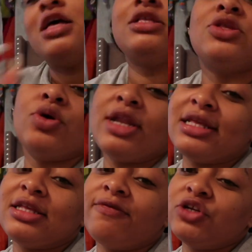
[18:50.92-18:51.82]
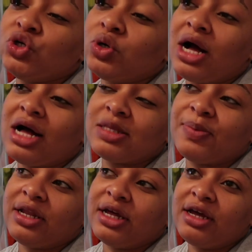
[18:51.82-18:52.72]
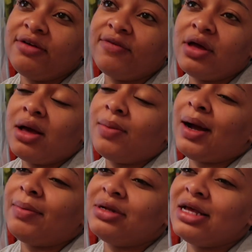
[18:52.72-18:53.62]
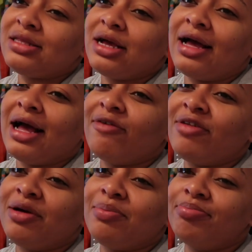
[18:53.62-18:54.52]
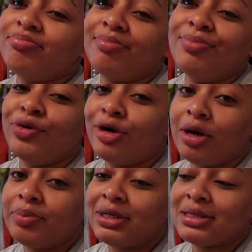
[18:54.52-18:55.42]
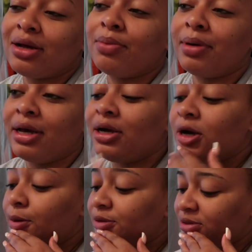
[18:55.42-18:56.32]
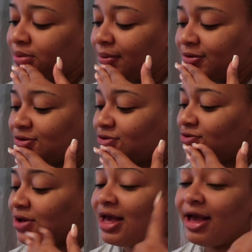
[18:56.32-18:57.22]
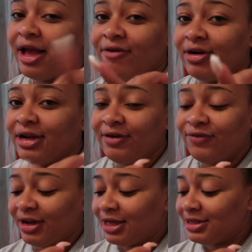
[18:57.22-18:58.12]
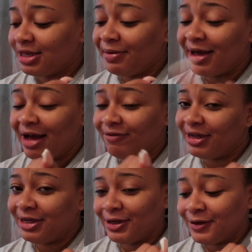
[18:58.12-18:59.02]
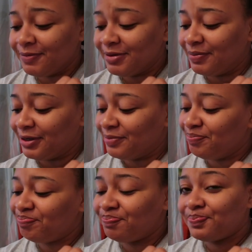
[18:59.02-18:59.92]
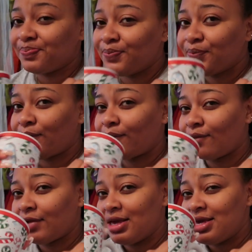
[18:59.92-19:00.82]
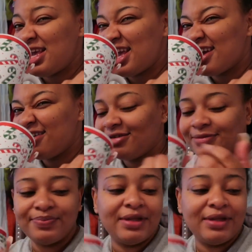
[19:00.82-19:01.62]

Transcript: So next year for sure, gospel life. Probably next year I have like more cups because I don't buy cups. So every night for next year I might have like cups. But yeah,